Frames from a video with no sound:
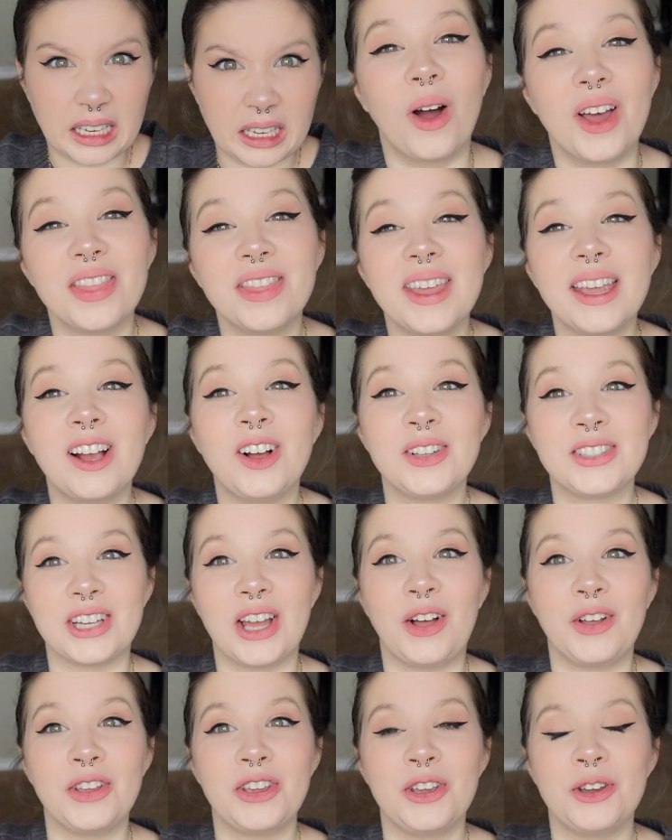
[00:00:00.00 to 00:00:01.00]
One thing I'll
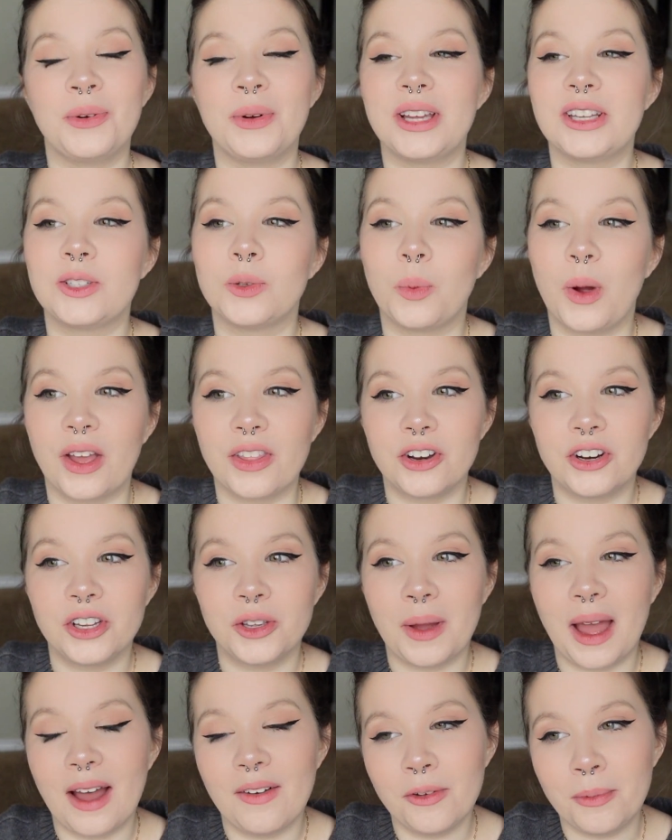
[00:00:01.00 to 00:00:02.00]
tell you is whether
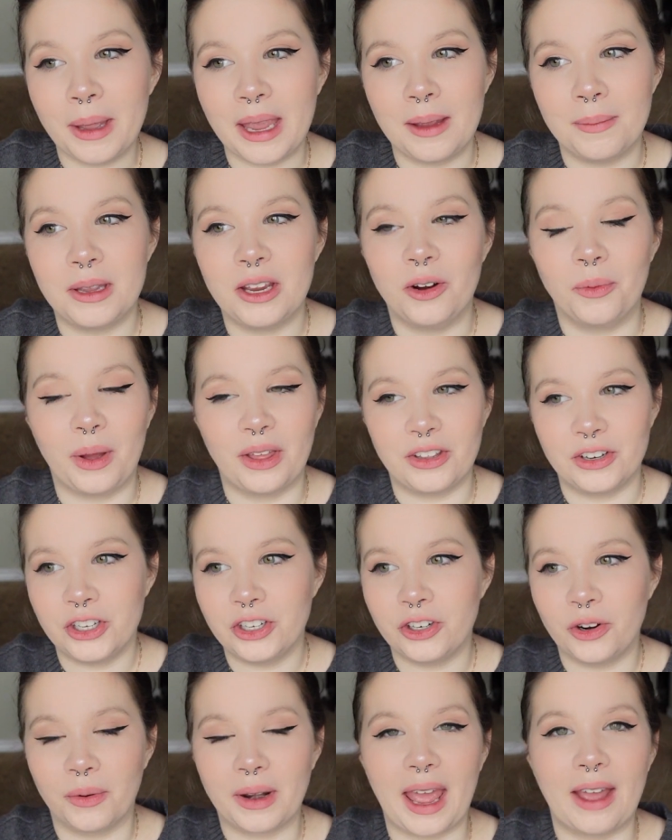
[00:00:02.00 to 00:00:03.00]
you have a baby or whether you
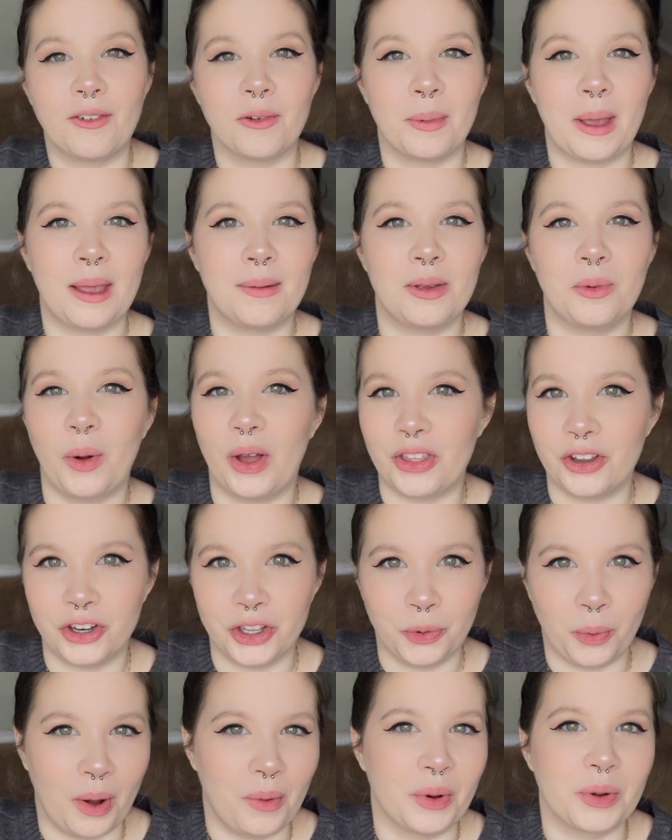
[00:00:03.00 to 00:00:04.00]
don't have a baby, whether
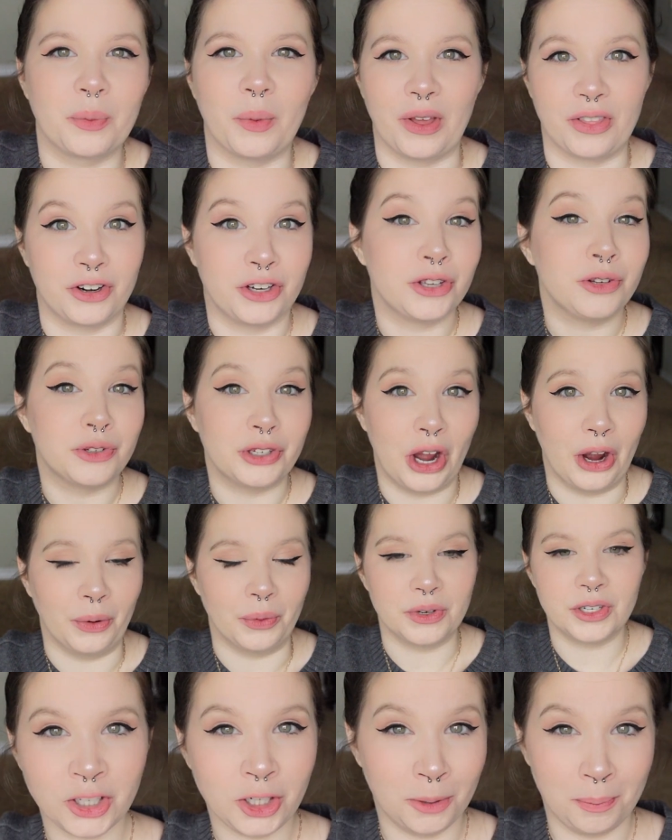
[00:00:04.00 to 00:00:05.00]
you want one, whether you don't,
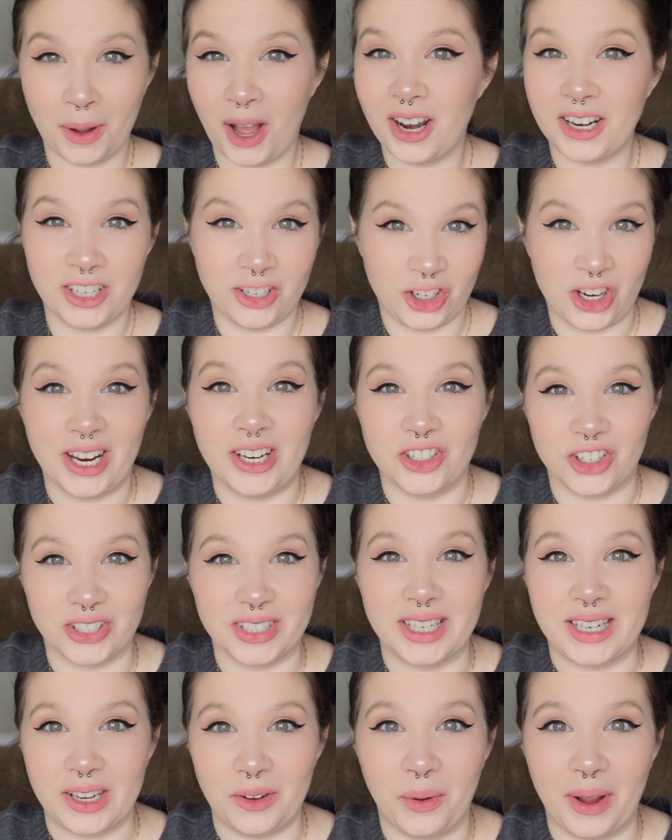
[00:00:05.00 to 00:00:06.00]
your body
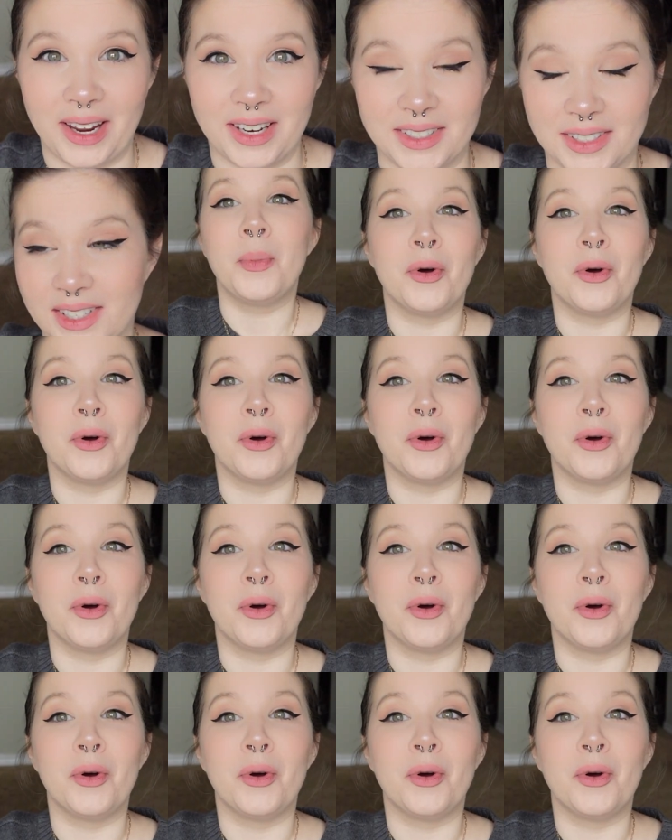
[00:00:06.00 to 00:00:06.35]
changes anyways.